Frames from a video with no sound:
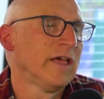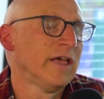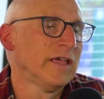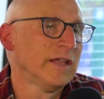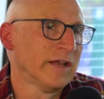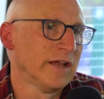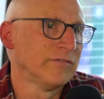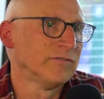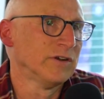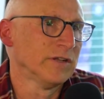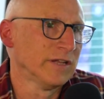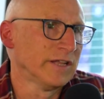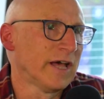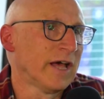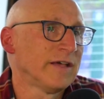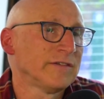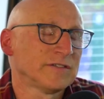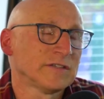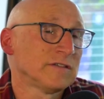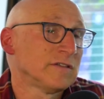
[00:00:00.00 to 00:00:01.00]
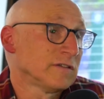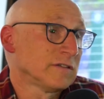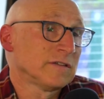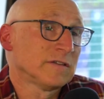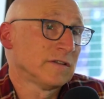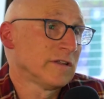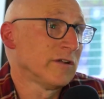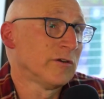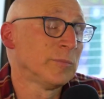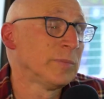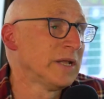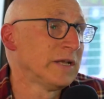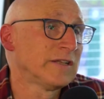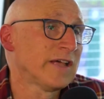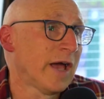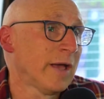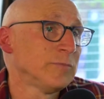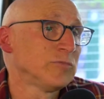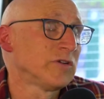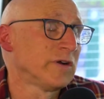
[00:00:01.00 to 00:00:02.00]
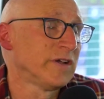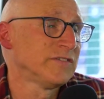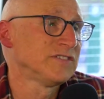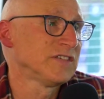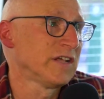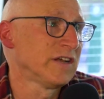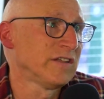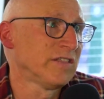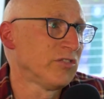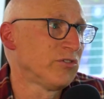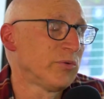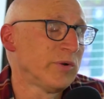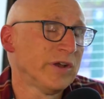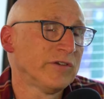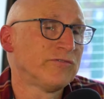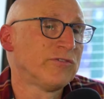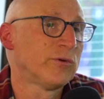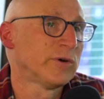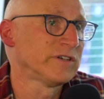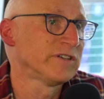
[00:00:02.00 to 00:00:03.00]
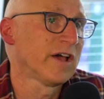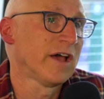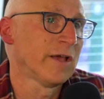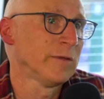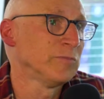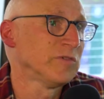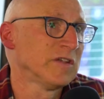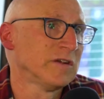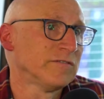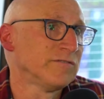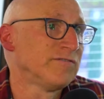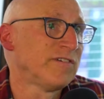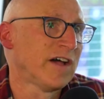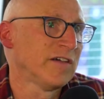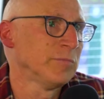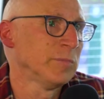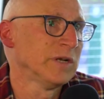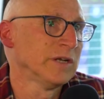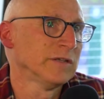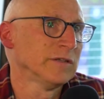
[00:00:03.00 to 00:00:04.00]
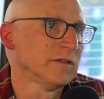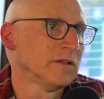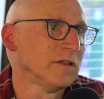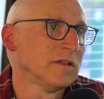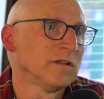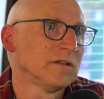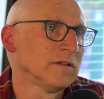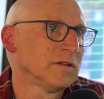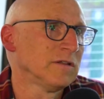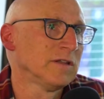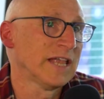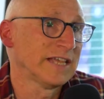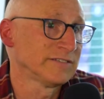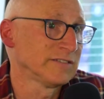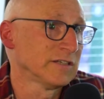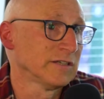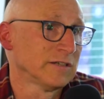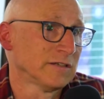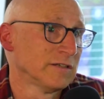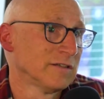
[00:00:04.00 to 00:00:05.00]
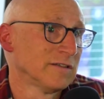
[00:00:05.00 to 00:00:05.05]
in every there have been times where I've said it 3 or 4 times in a 5-minute lesson.